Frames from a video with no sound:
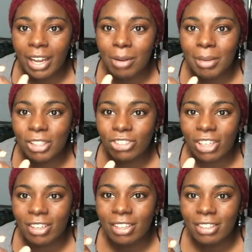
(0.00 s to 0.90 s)

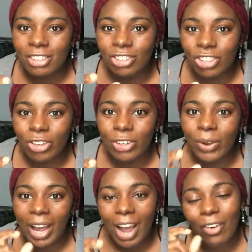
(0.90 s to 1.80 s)
animation to show you
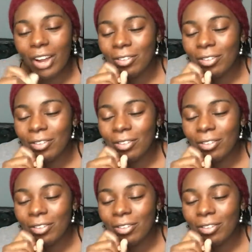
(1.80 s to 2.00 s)
how I